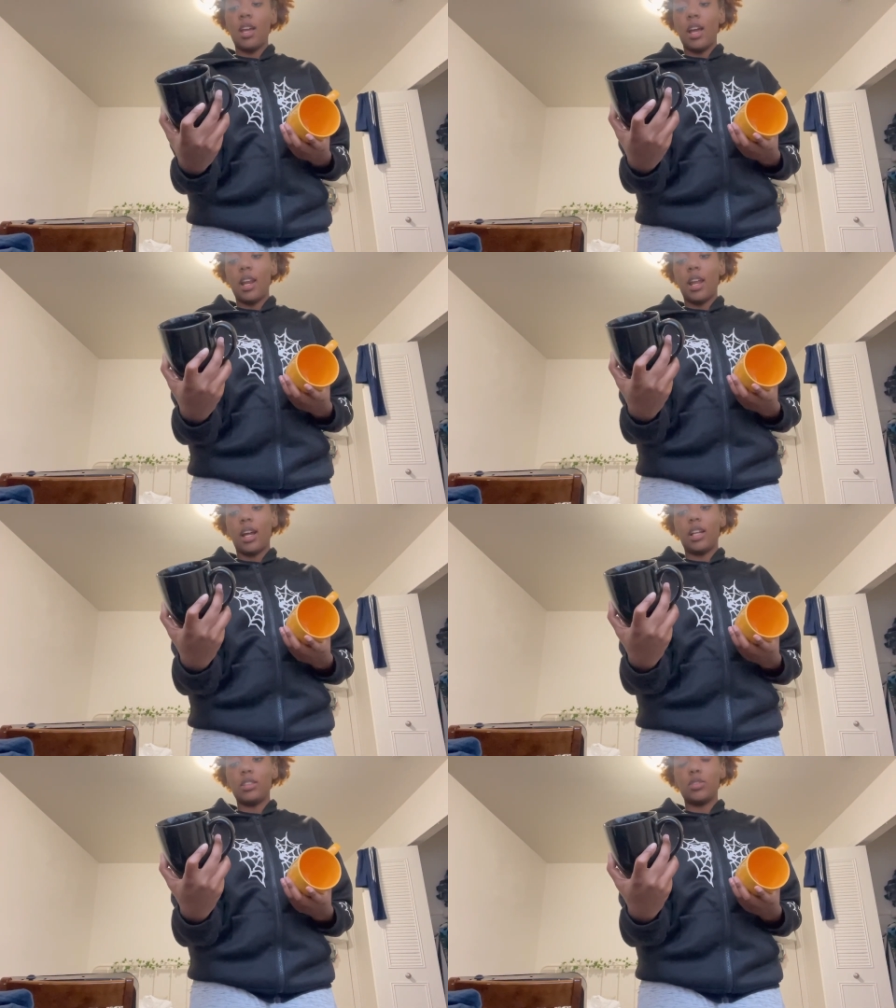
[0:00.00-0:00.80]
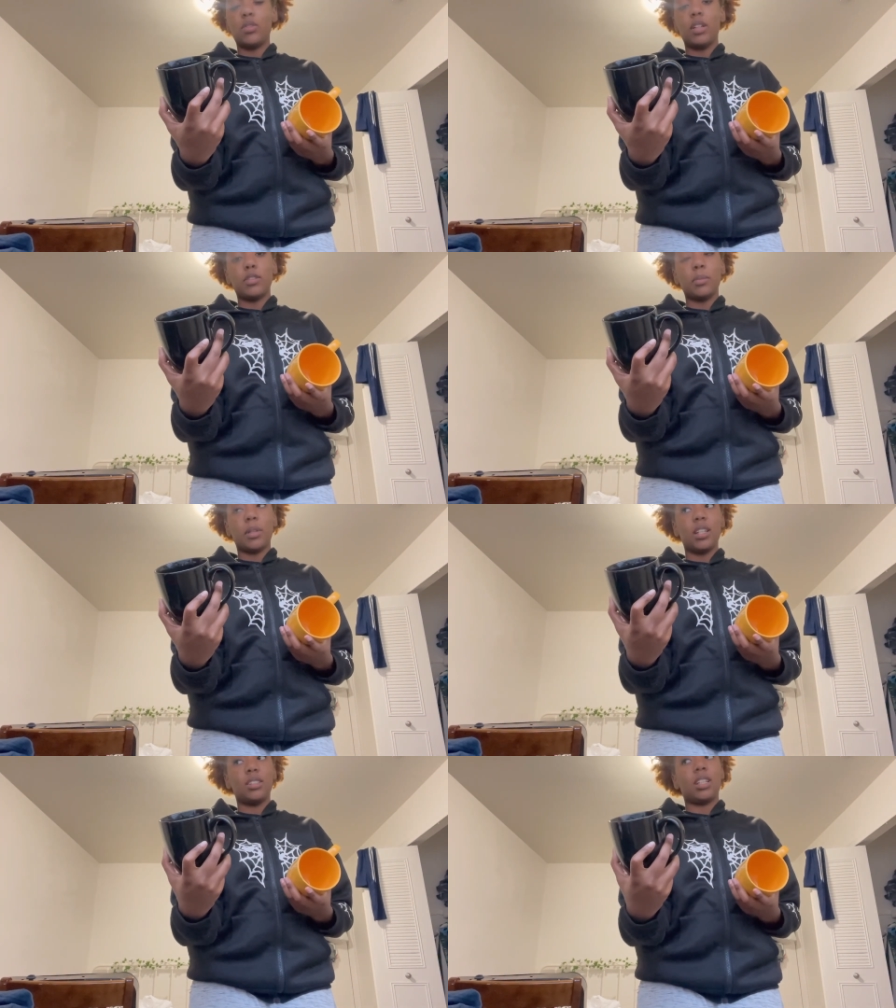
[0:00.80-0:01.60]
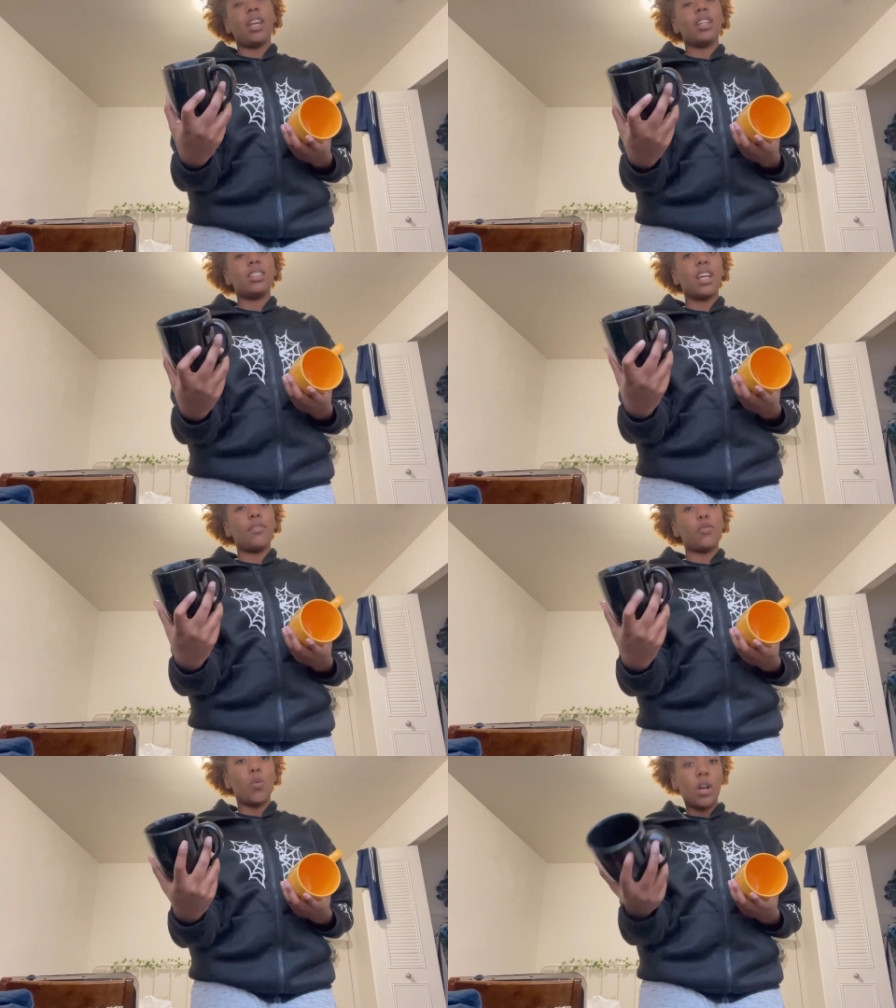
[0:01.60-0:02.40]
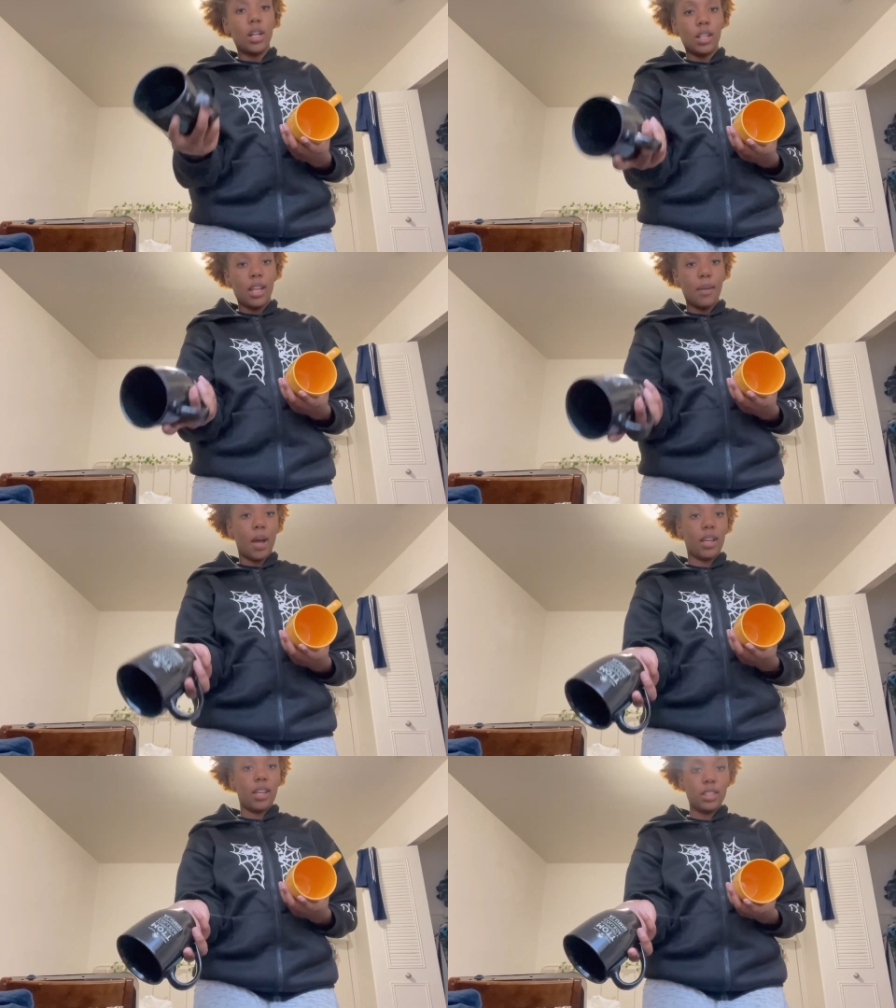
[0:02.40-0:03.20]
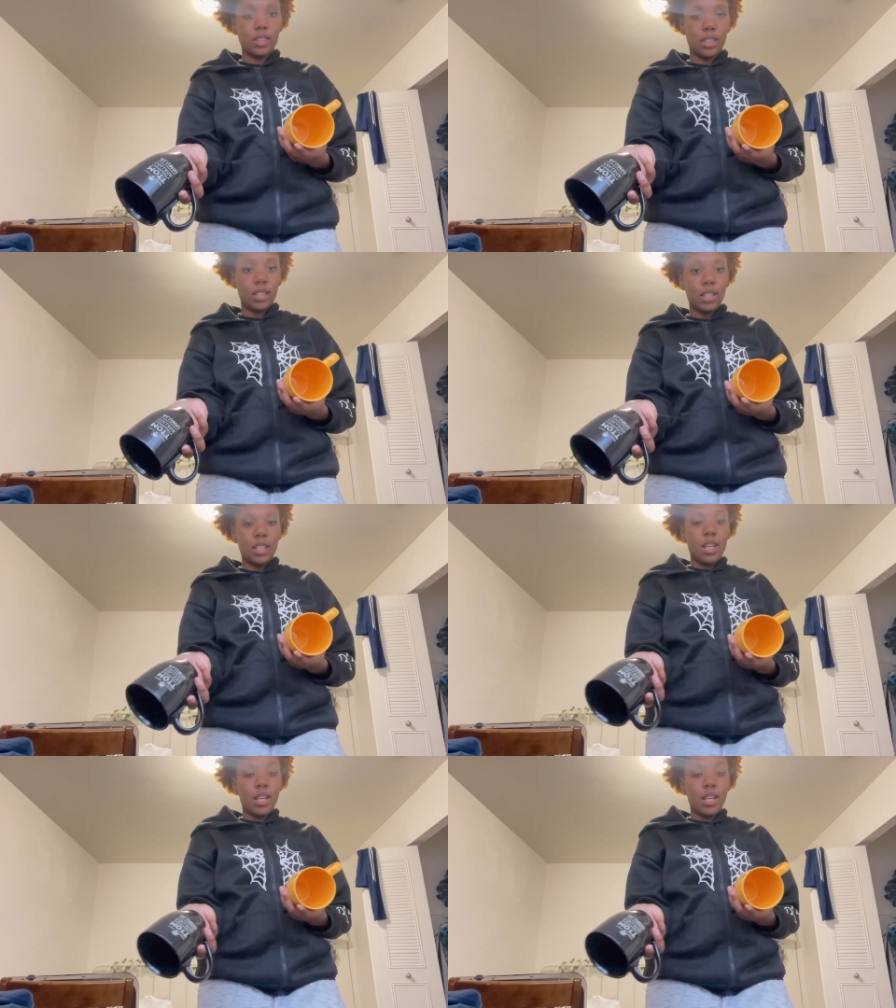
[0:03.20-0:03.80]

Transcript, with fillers: And I got two of them because I can't just have one in my kitchen.